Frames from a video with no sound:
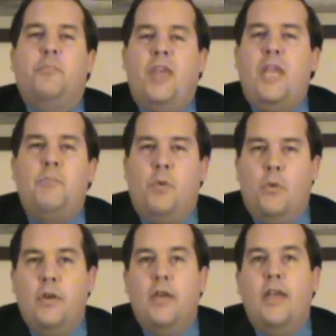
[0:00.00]
the
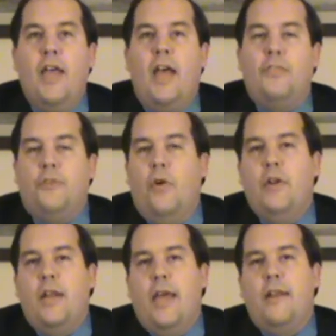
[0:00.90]
people and
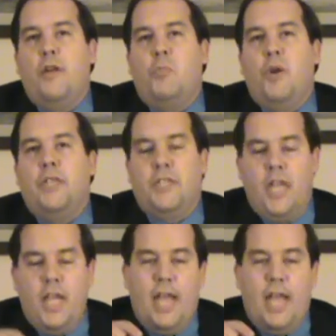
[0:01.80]
thrown in that inner prison,